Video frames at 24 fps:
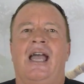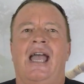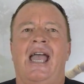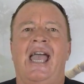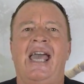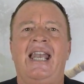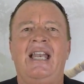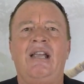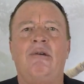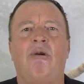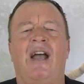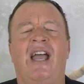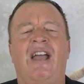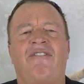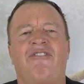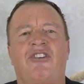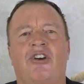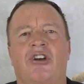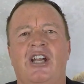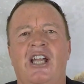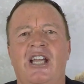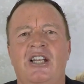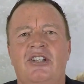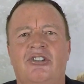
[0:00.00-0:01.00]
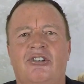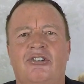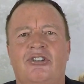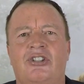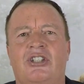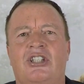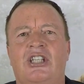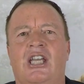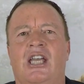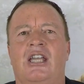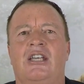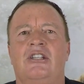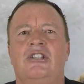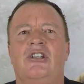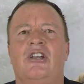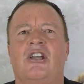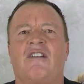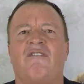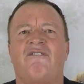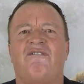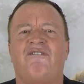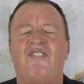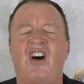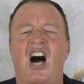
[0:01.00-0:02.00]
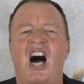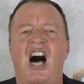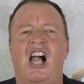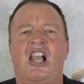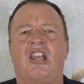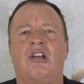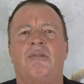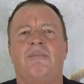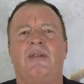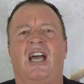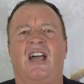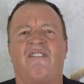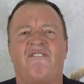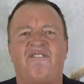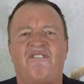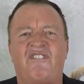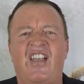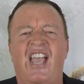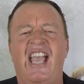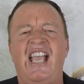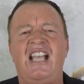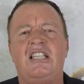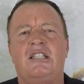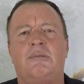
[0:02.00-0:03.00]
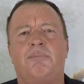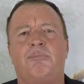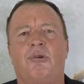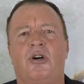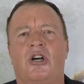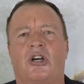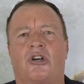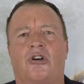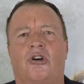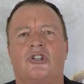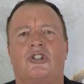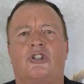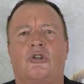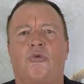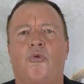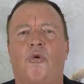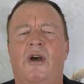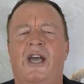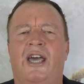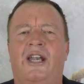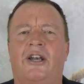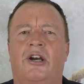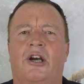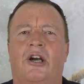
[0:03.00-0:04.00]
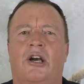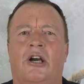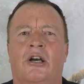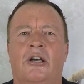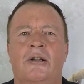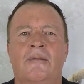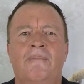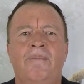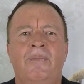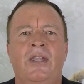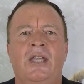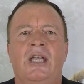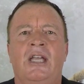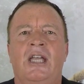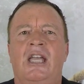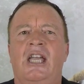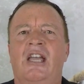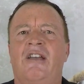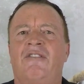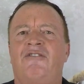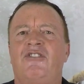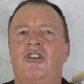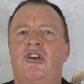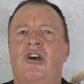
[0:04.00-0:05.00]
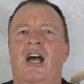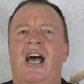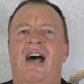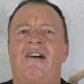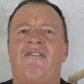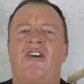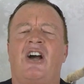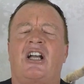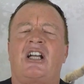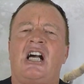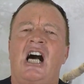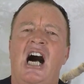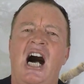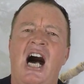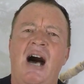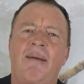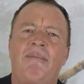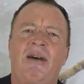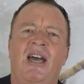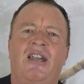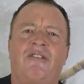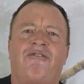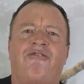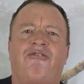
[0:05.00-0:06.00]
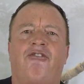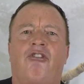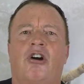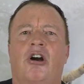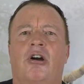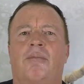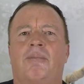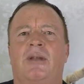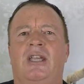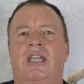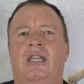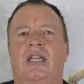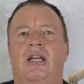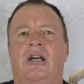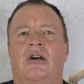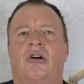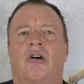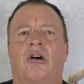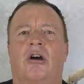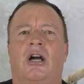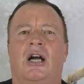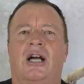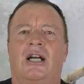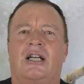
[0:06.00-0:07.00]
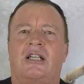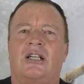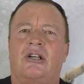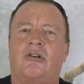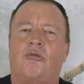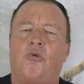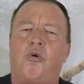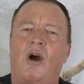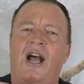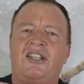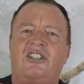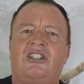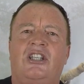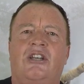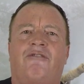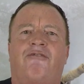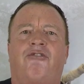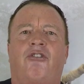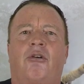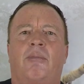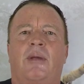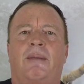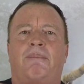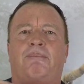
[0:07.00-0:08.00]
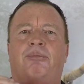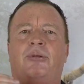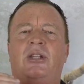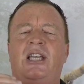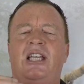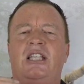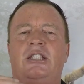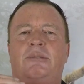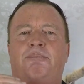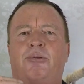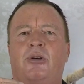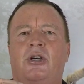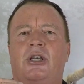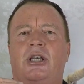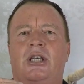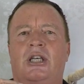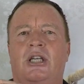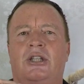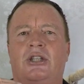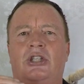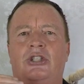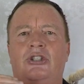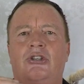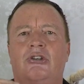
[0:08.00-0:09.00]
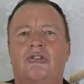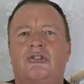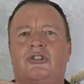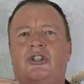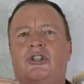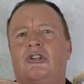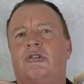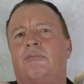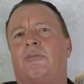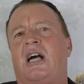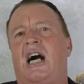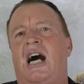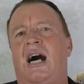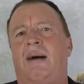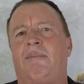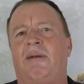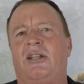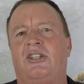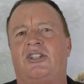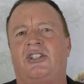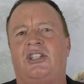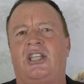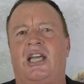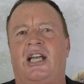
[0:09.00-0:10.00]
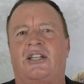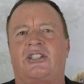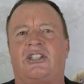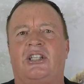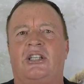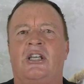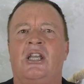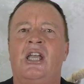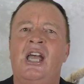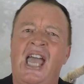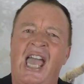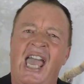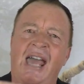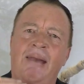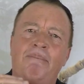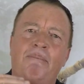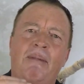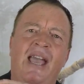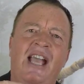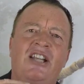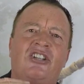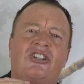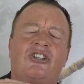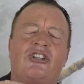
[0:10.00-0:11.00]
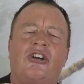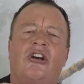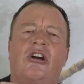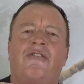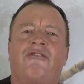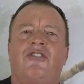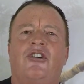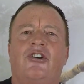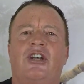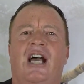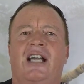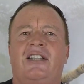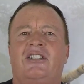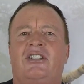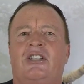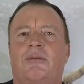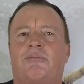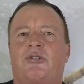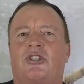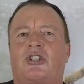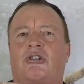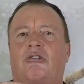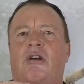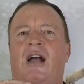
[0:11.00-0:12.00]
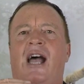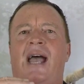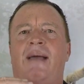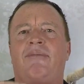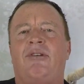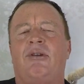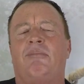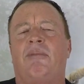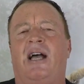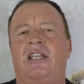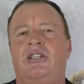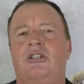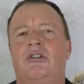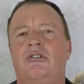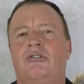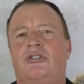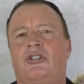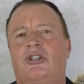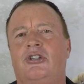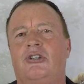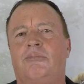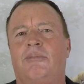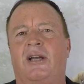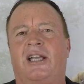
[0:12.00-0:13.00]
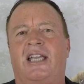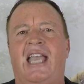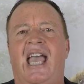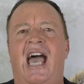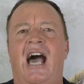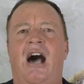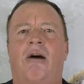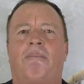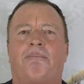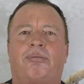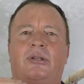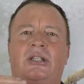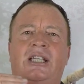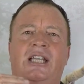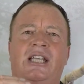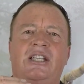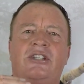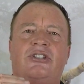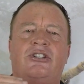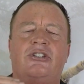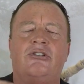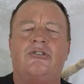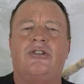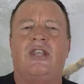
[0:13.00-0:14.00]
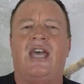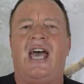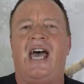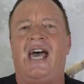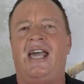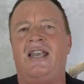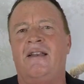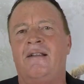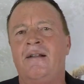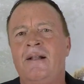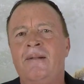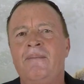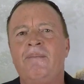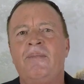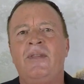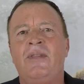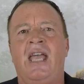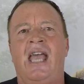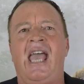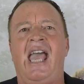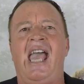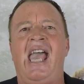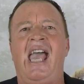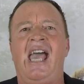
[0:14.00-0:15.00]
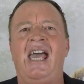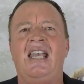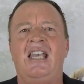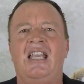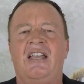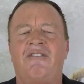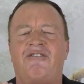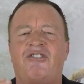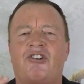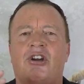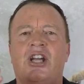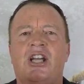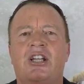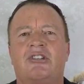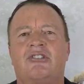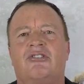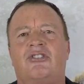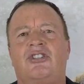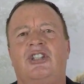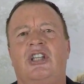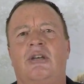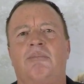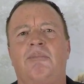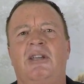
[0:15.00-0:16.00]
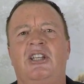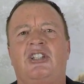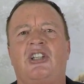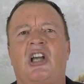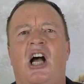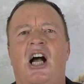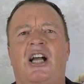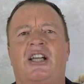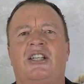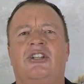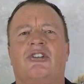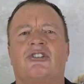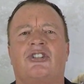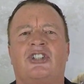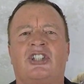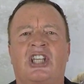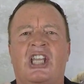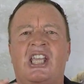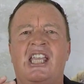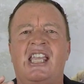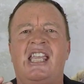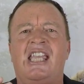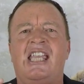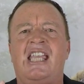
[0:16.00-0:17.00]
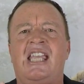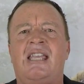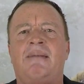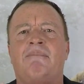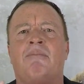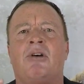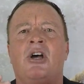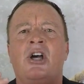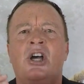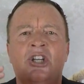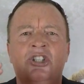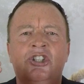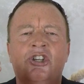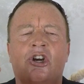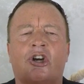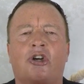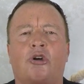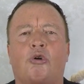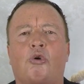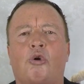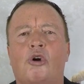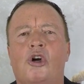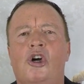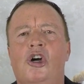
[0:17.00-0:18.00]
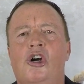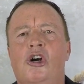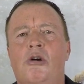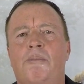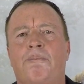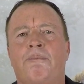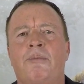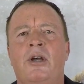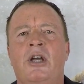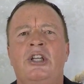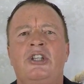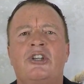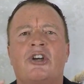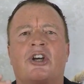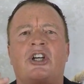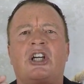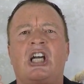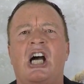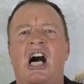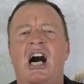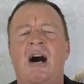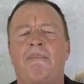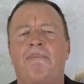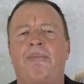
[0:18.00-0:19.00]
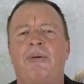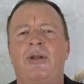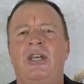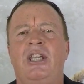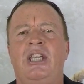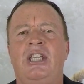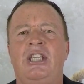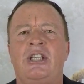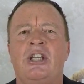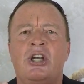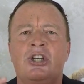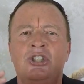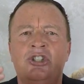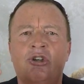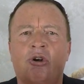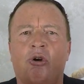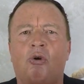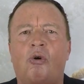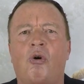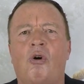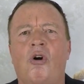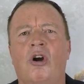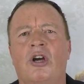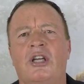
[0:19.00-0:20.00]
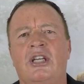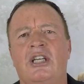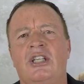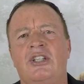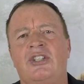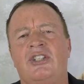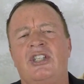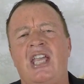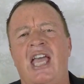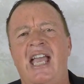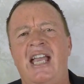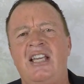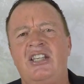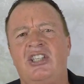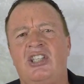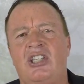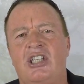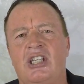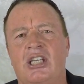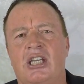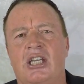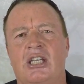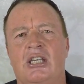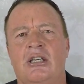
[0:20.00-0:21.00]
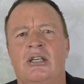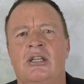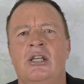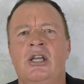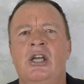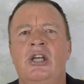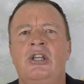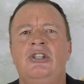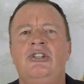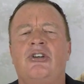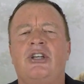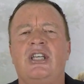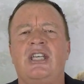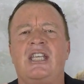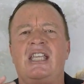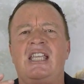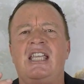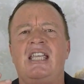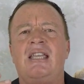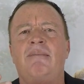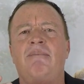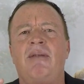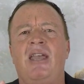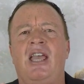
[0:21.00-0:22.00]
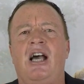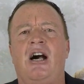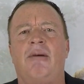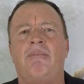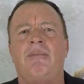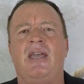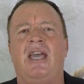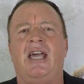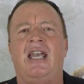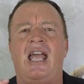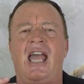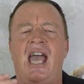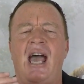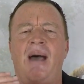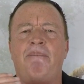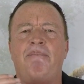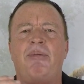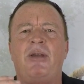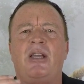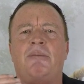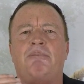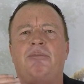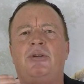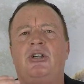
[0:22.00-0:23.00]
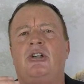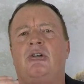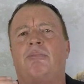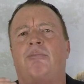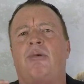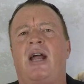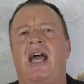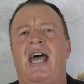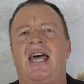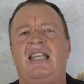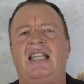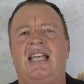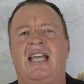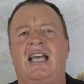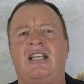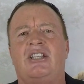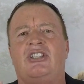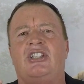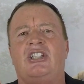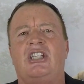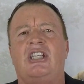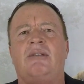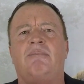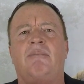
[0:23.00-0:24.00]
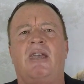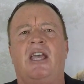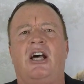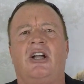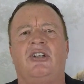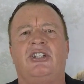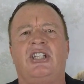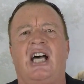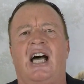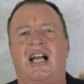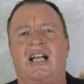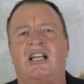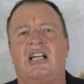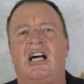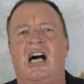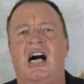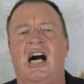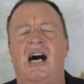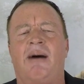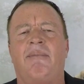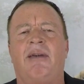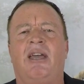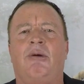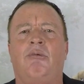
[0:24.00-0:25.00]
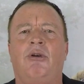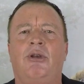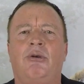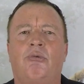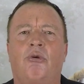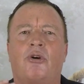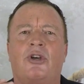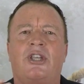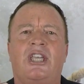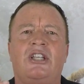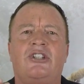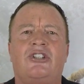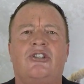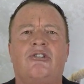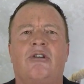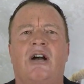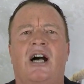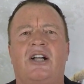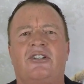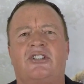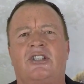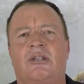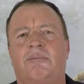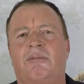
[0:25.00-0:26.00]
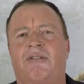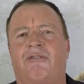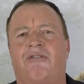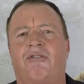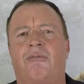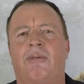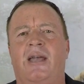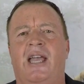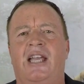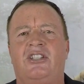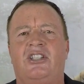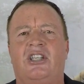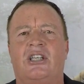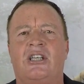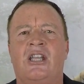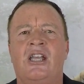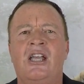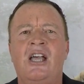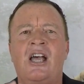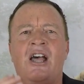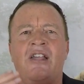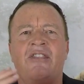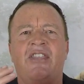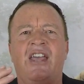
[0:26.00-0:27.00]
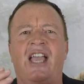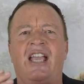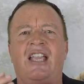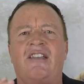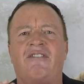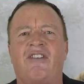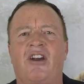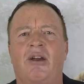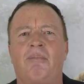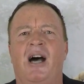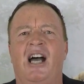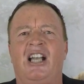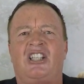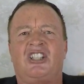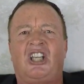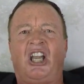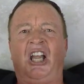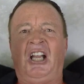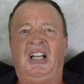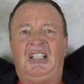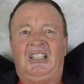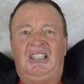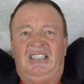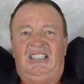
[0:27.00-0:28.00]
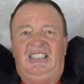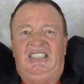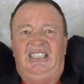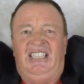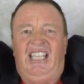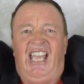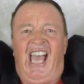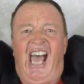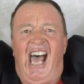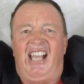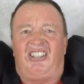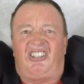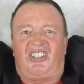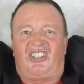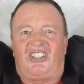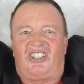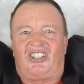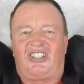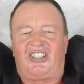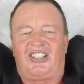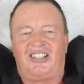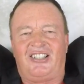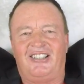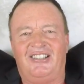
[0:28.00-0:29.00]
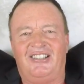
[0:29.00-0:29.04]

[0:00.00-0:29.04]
Anyway, if you're interested, you can follow me on Facebook or Twitter. If you have a comment for me or a question for me, please put it in the YouTube comment section. And make sure if you're not subscribed to my YouTube account, please do that. And if you're interested in me talking to your team, your group, your company, your organization, you can email me at epicbillbradley@gmail.com and we will get you out some information. Thank you very much. Yes!